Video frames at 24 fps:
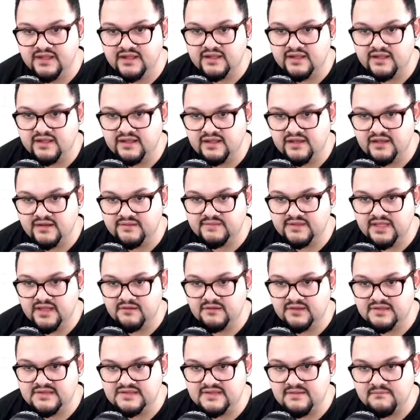Now
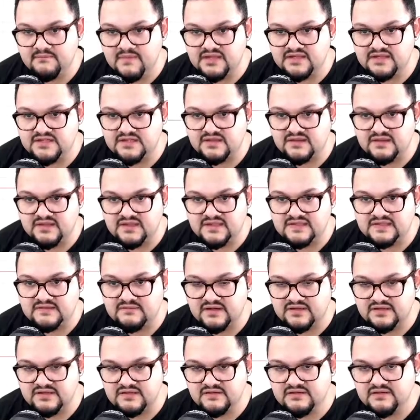let's dimension this.
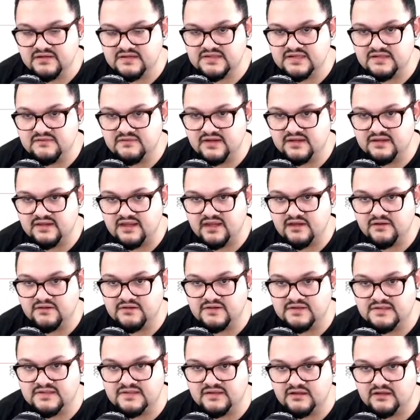Right? You can see right now
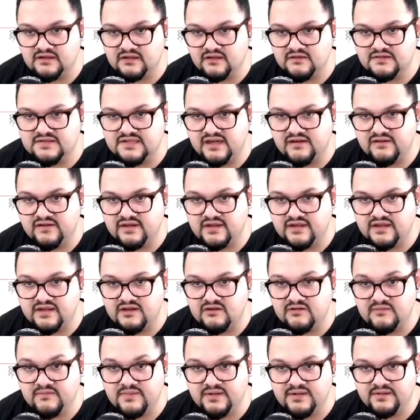there's a closed area
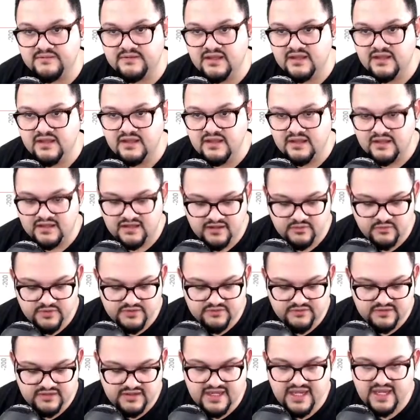here, but we
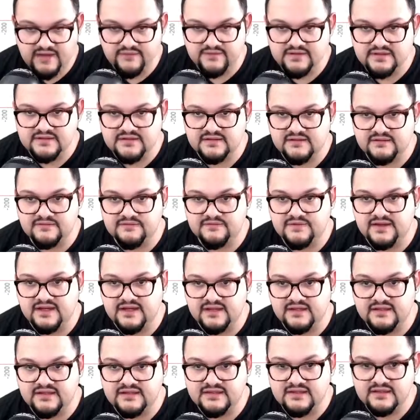really haven't
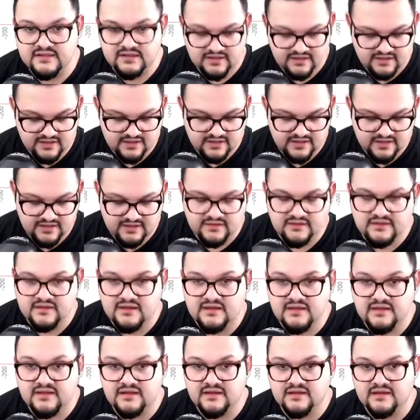defined
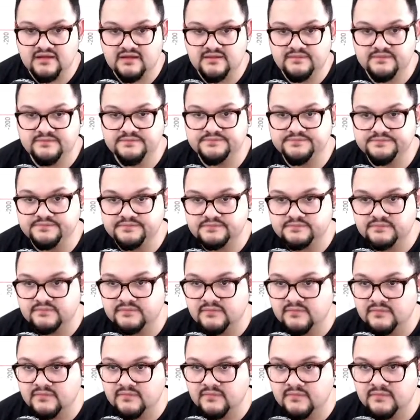the
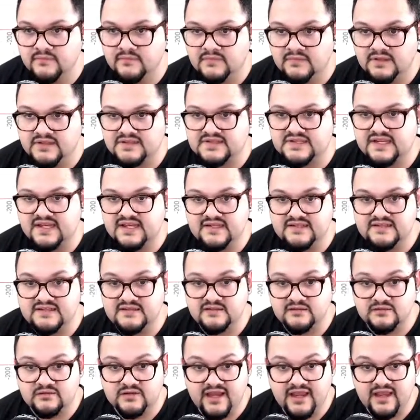size
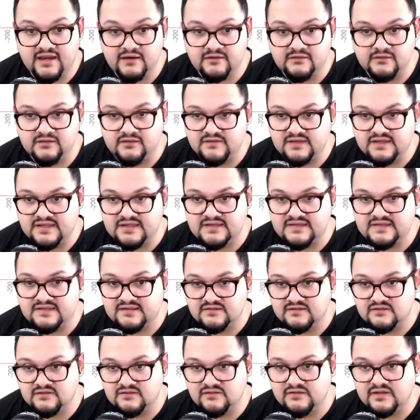or angle of these.
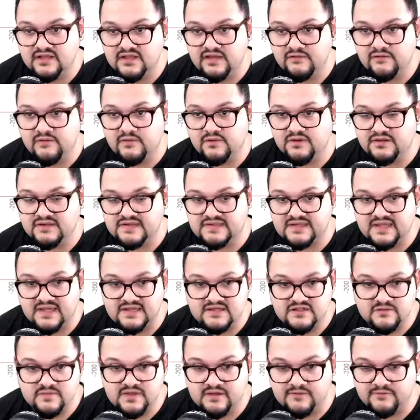So if we want this
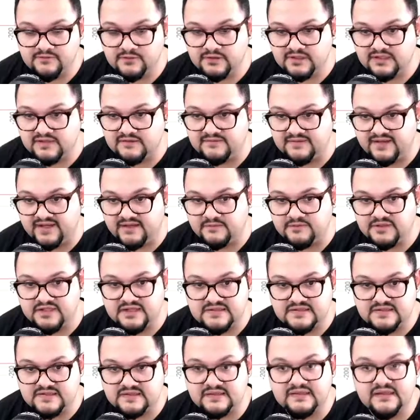sketch to be fully defined, we
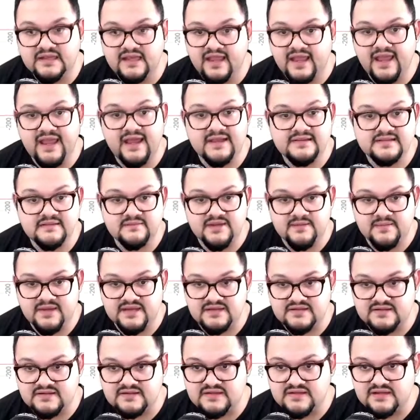need to add some
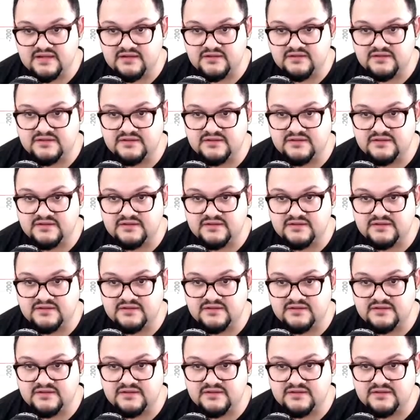dimensions here.